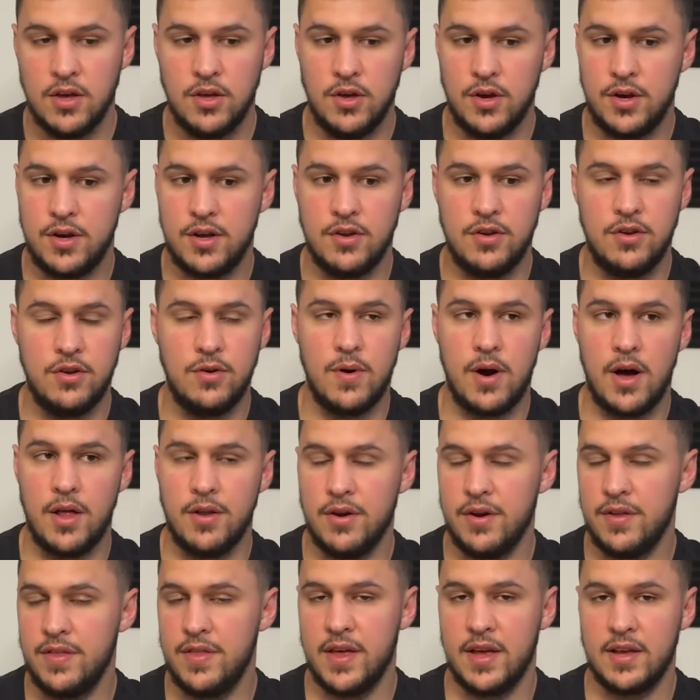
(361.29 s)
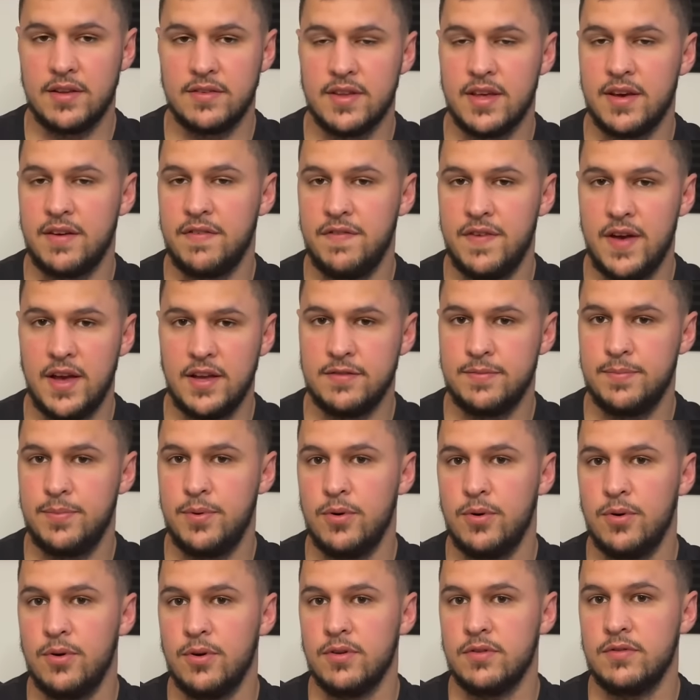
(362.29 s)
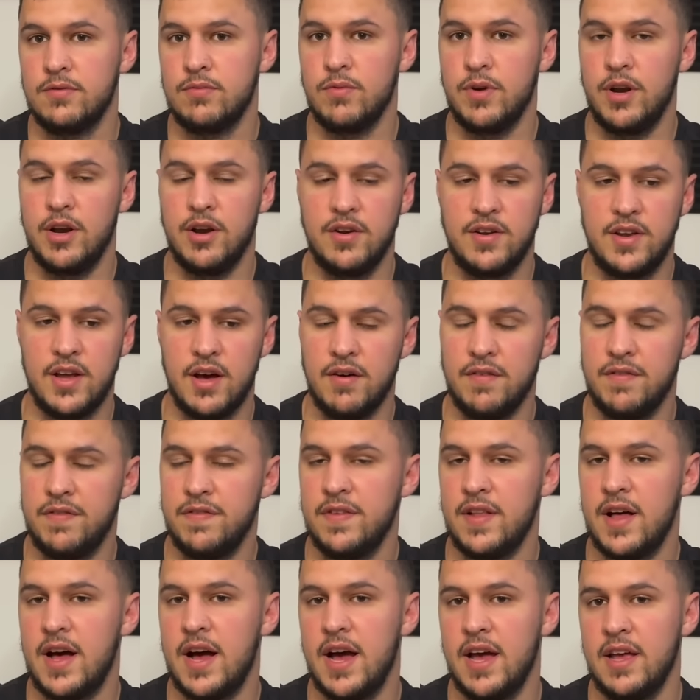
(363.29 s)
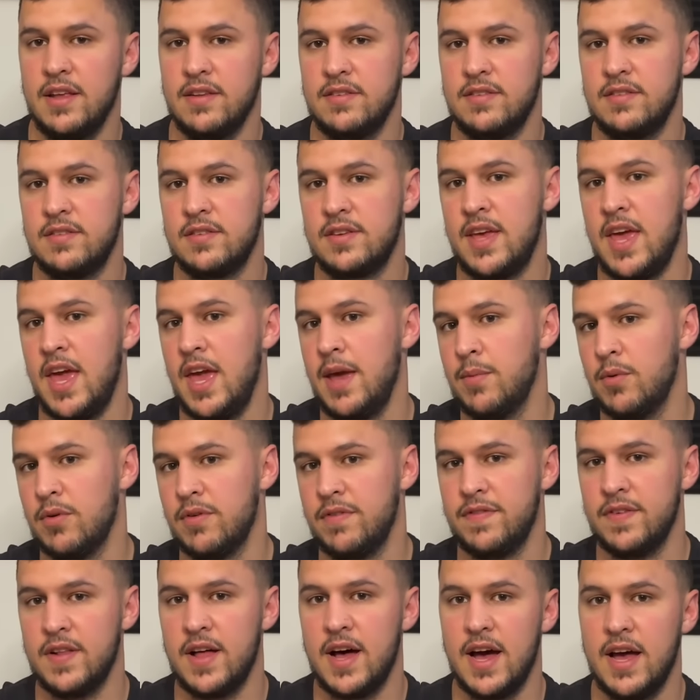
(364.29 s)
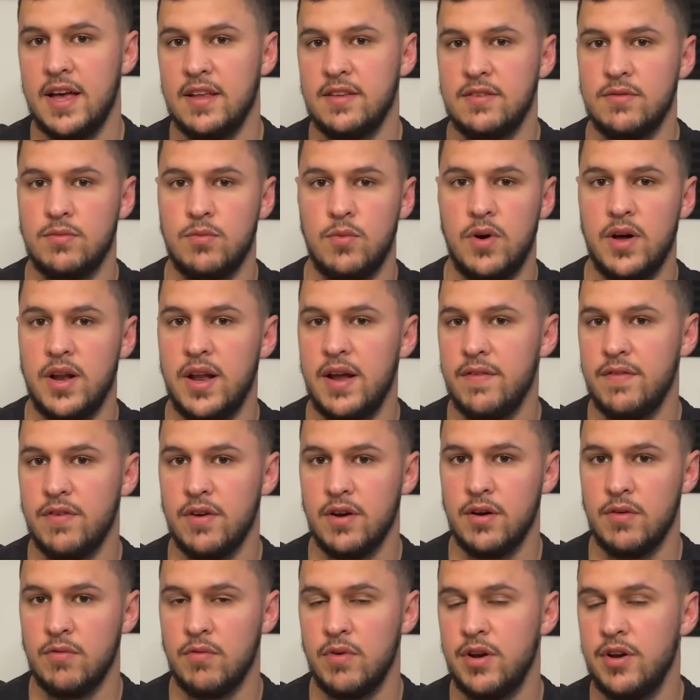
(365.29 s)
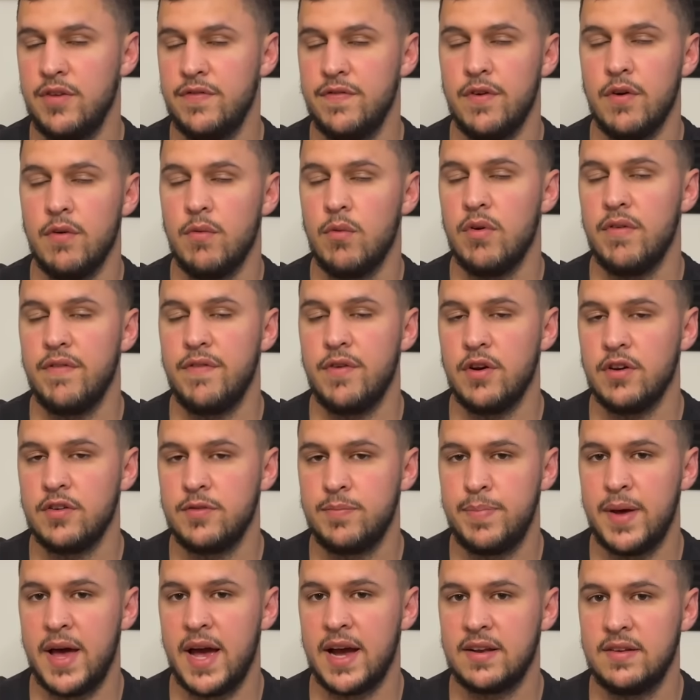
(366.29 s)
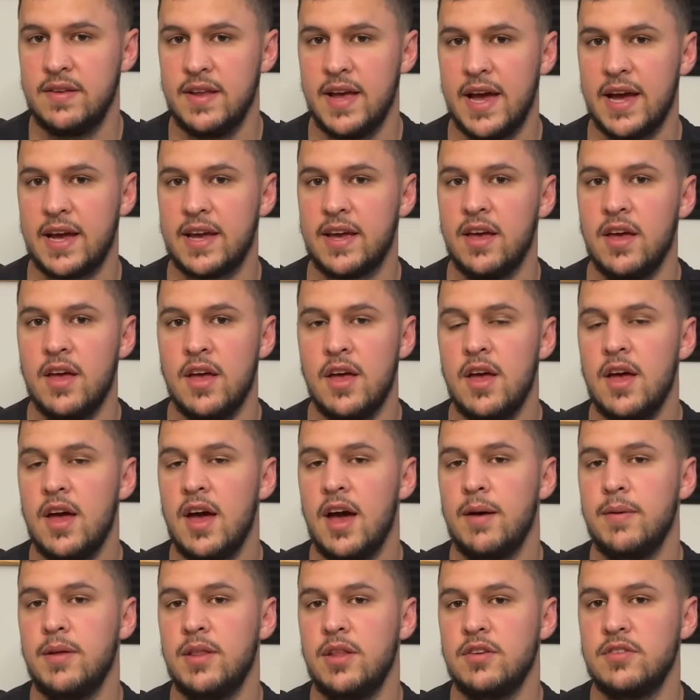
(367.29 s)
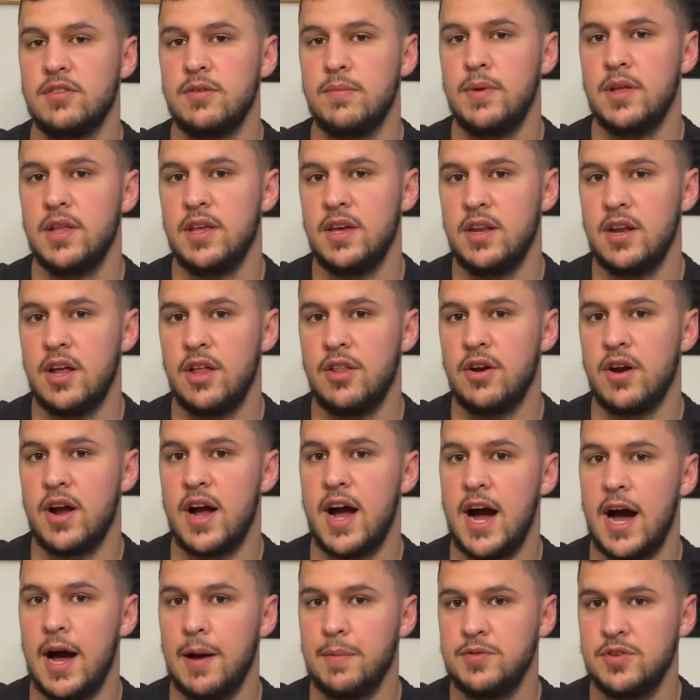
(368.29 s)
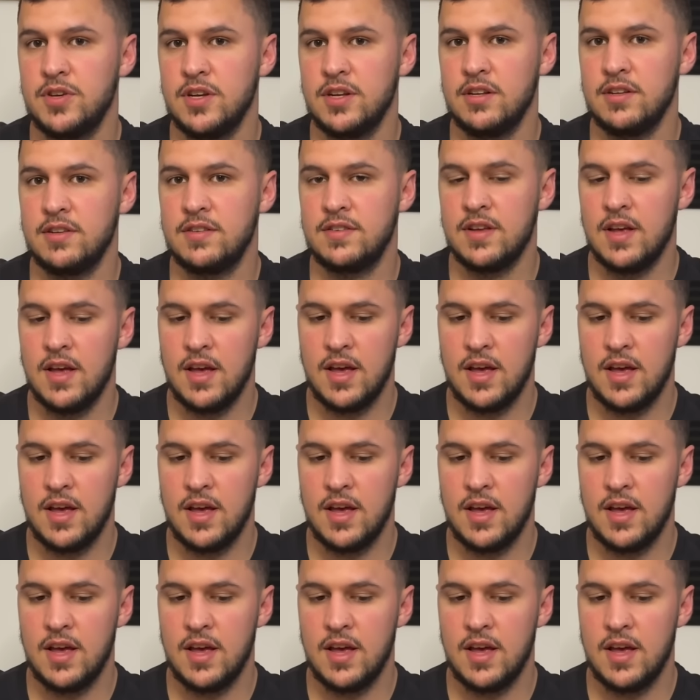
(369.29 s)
you could do other things like face pulls, rear delt flies, cable flies, whatever, reverse pec deck. I mean, there's a million other options.